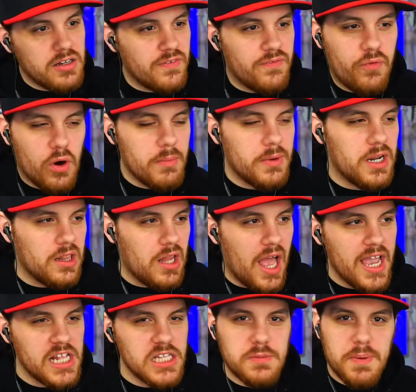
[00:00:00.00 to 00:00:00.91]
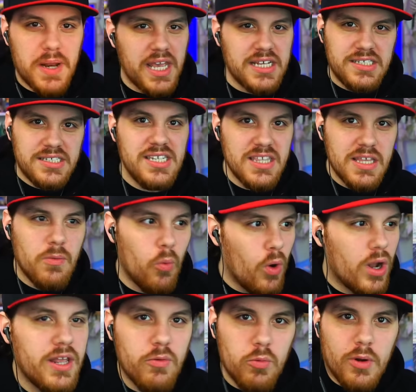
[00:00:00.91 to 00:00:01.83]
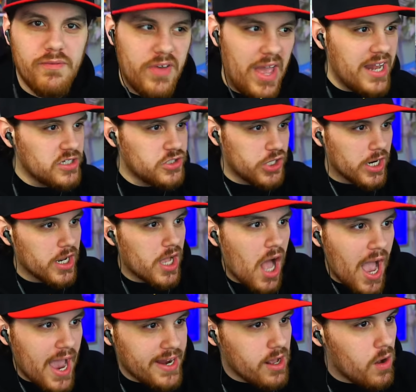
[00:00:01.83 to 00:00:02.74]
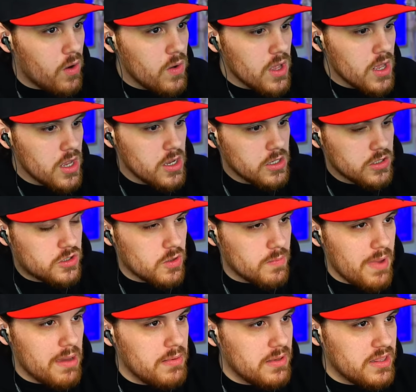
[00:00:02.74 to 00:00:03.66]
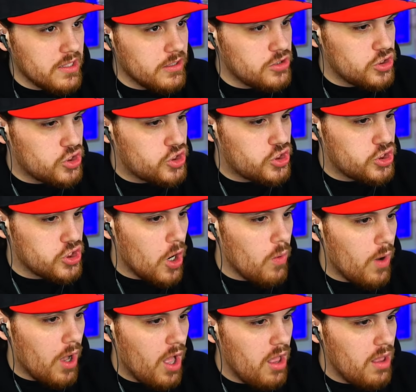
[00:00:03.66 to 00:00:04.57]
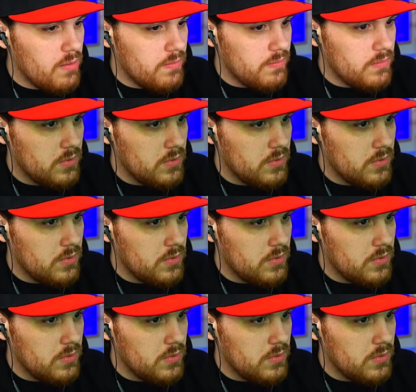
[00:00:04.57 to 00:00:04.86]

to form an alliance, but I could see them wanting revenge on Kaido. So maybe they'll just show up?